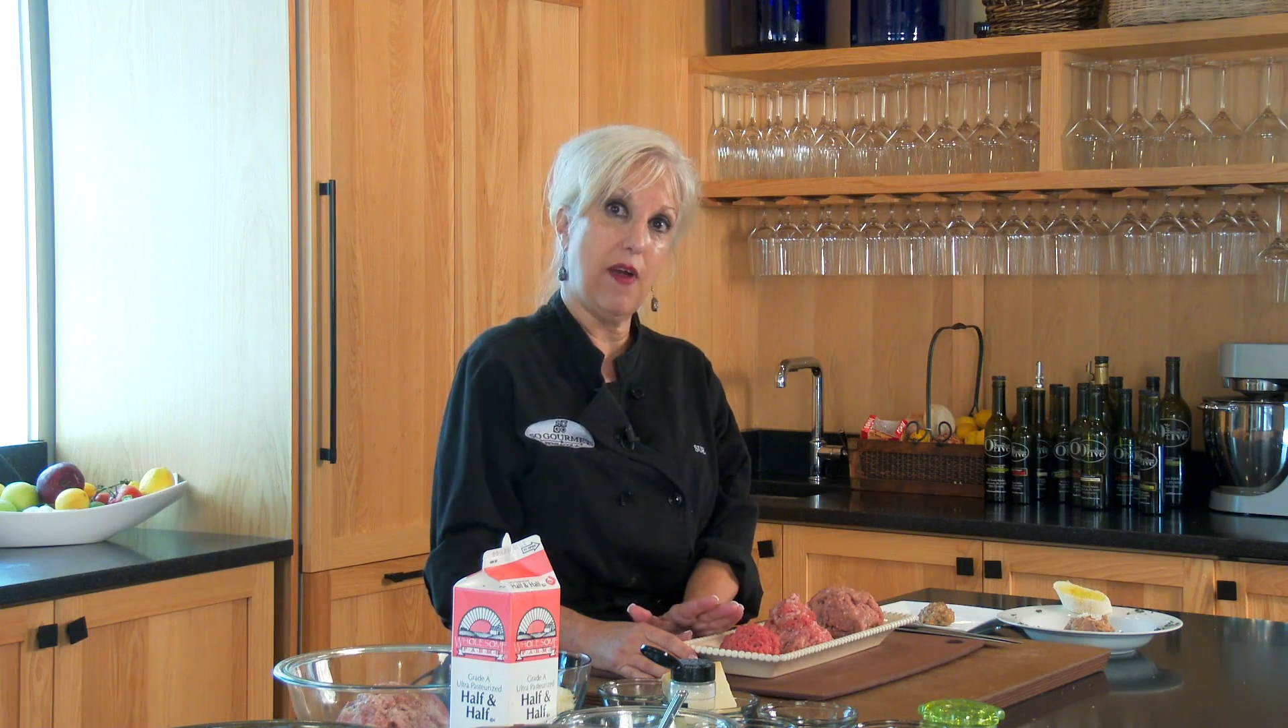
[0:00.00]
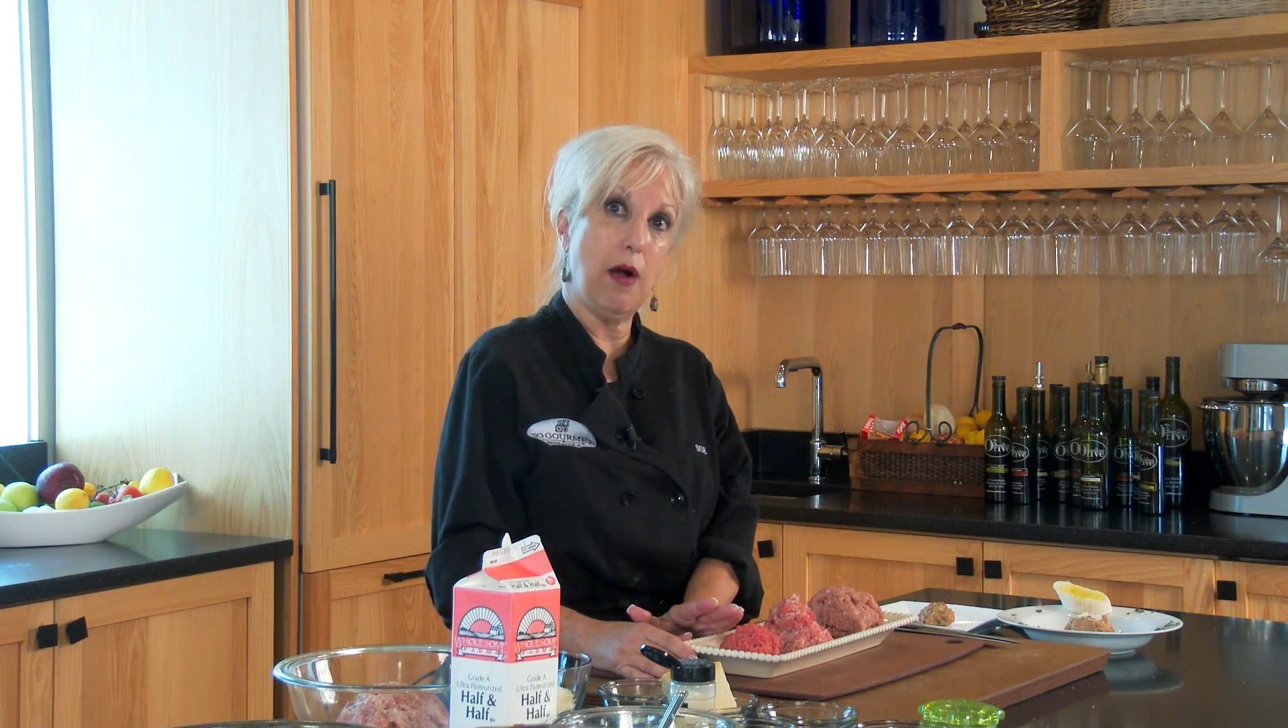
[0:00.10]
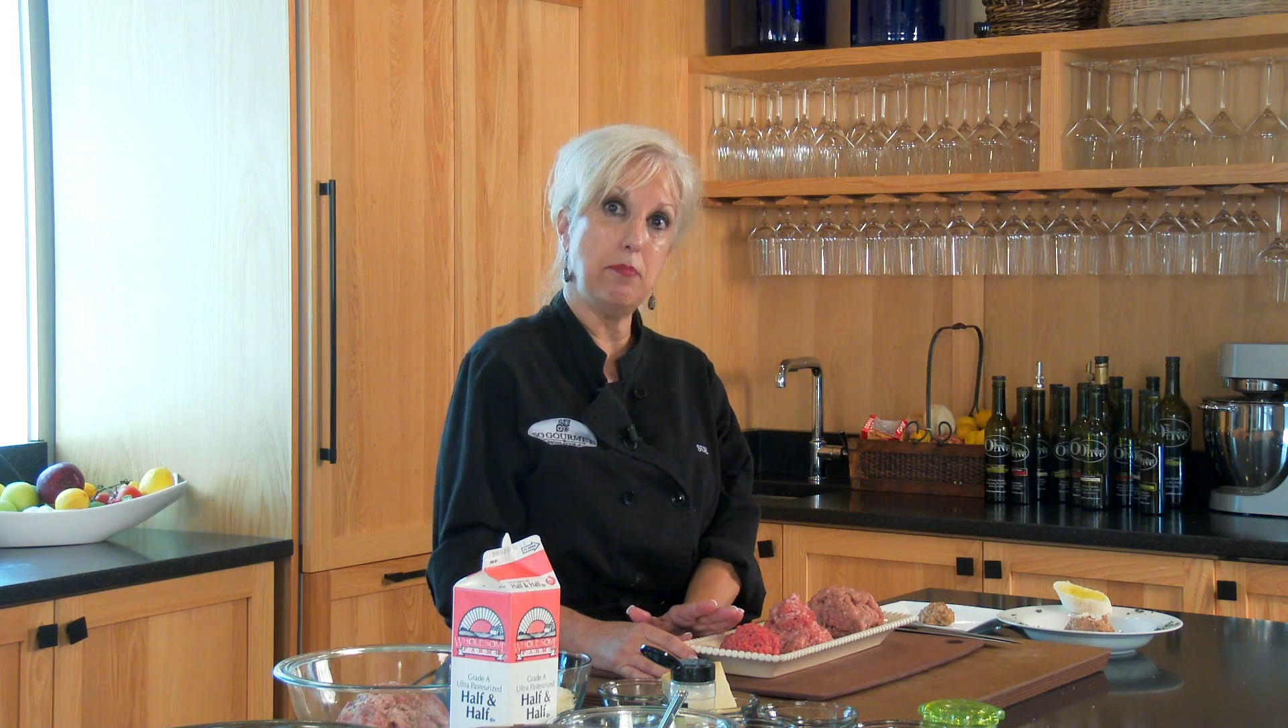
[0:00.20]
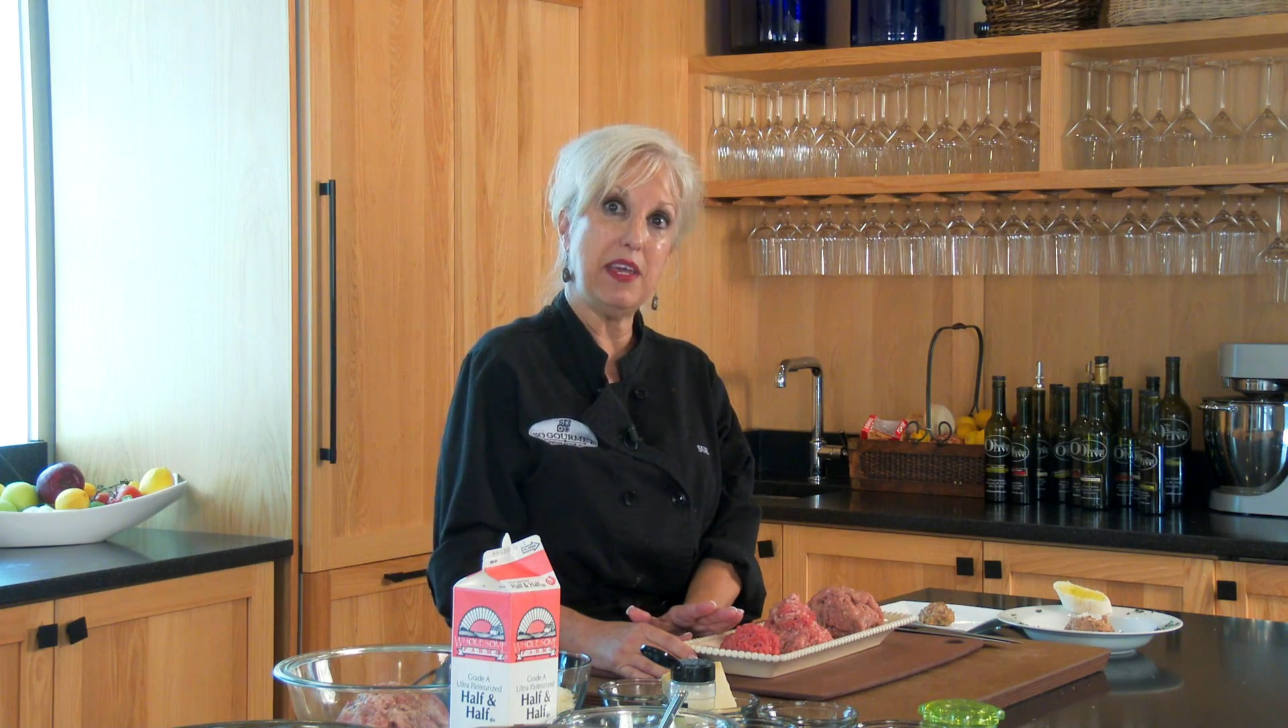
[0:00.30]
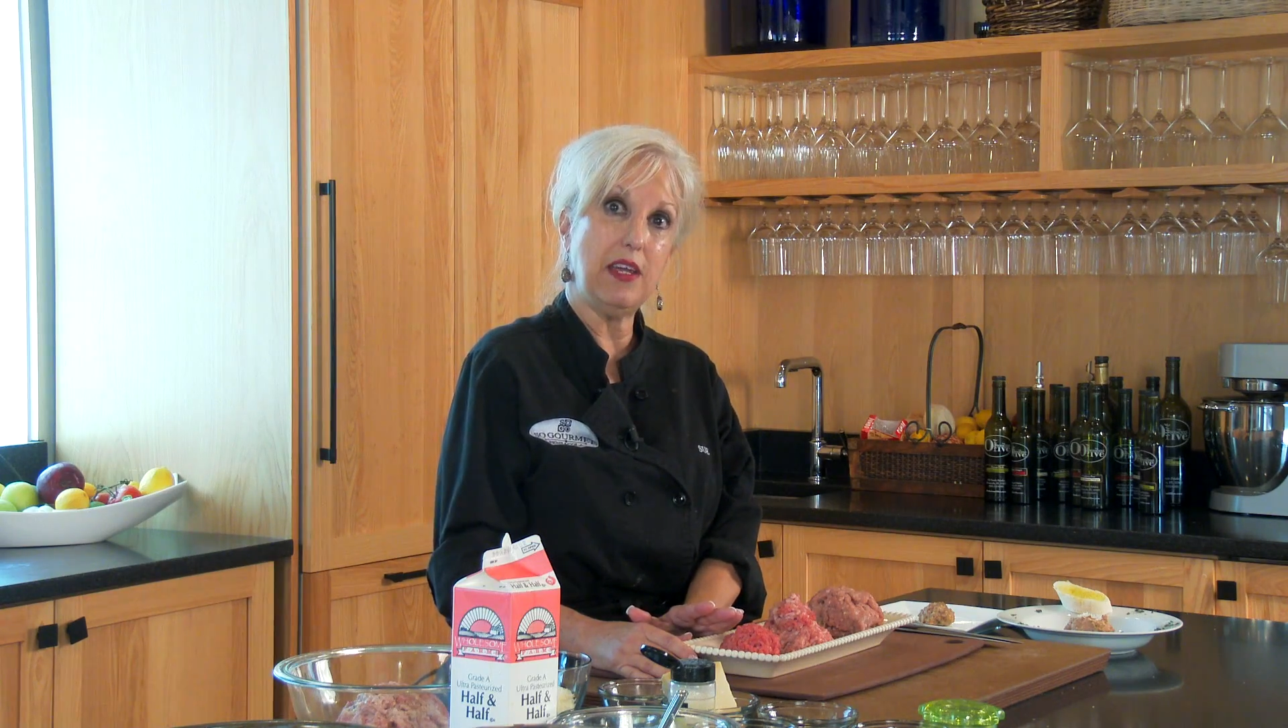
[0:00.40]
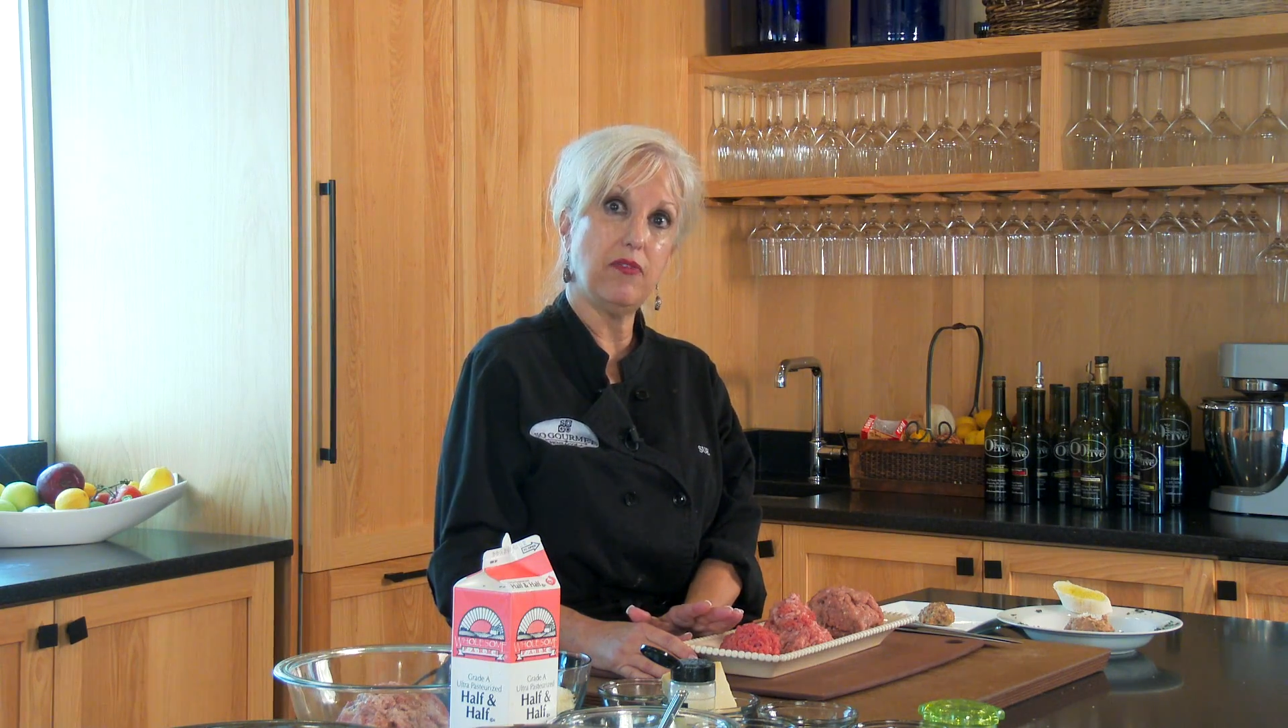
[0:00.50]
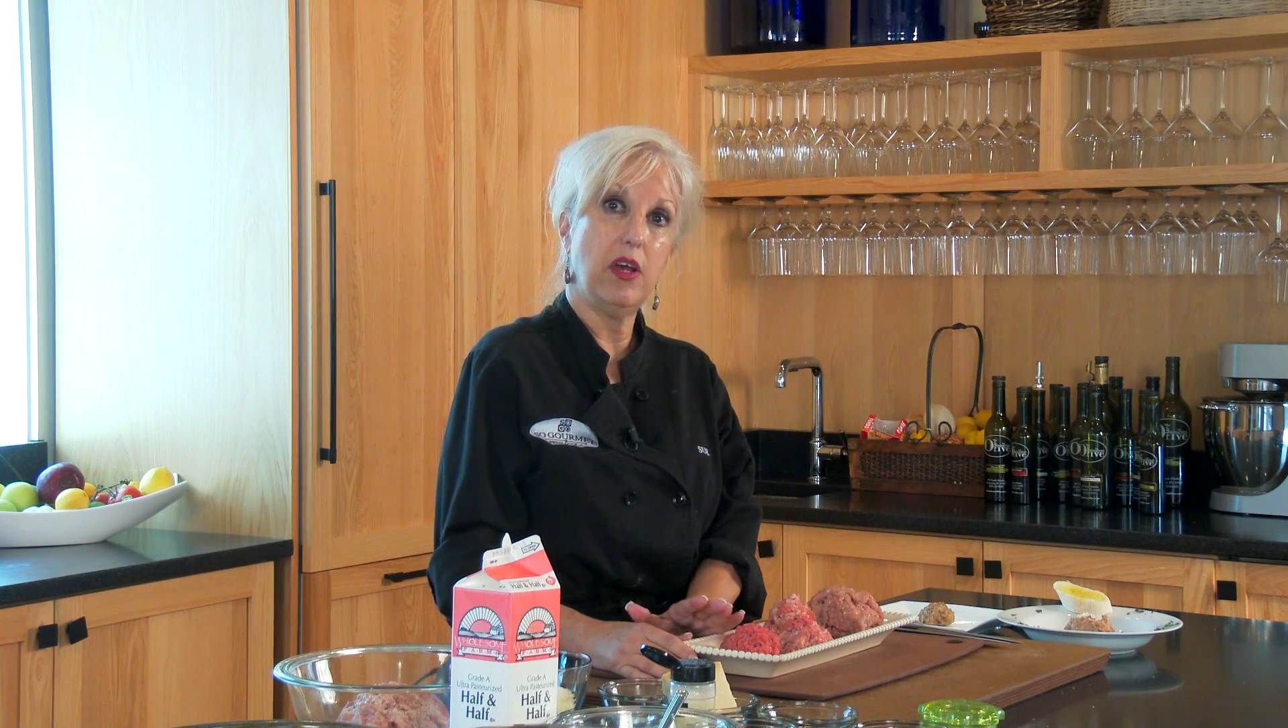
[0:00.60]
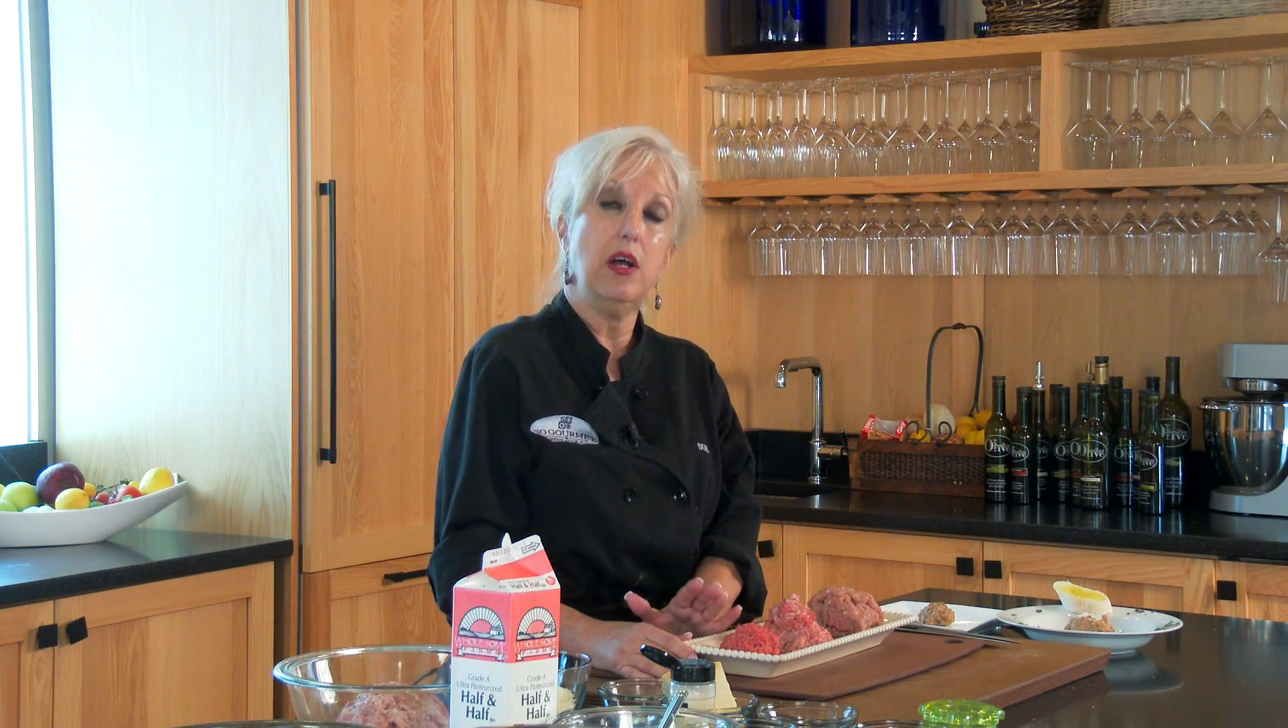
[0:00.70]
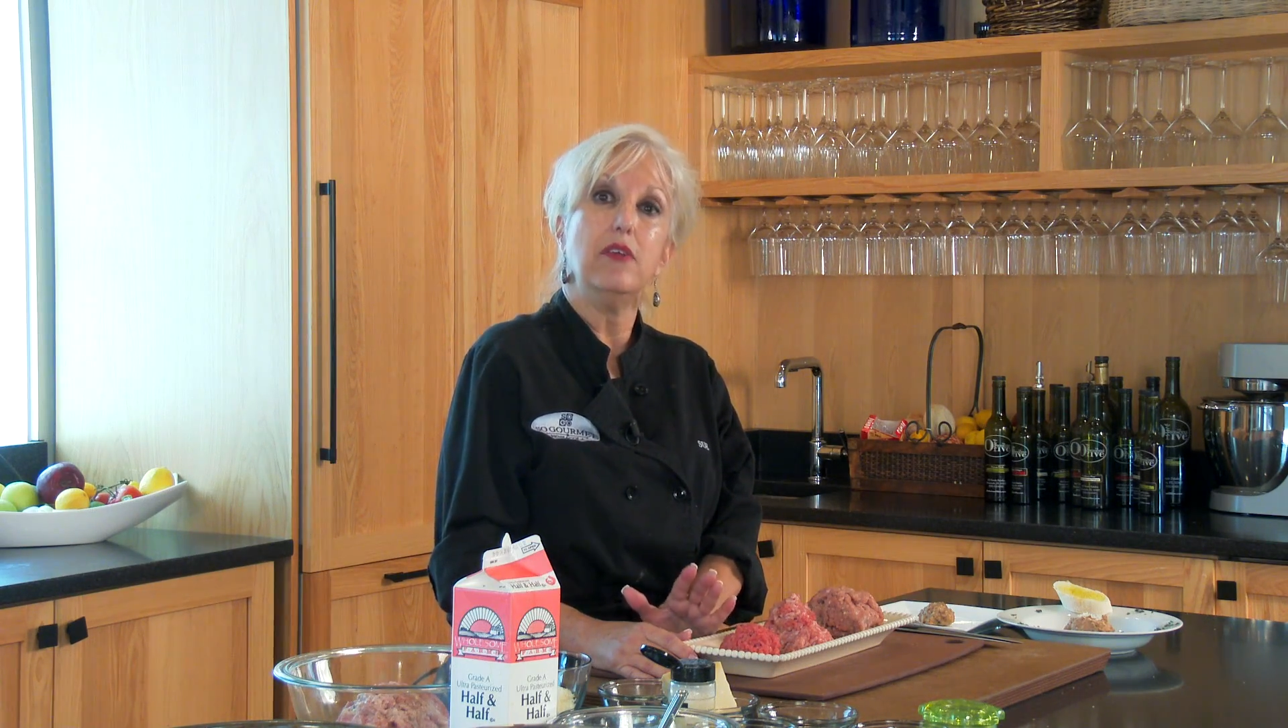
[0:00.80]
ground beef.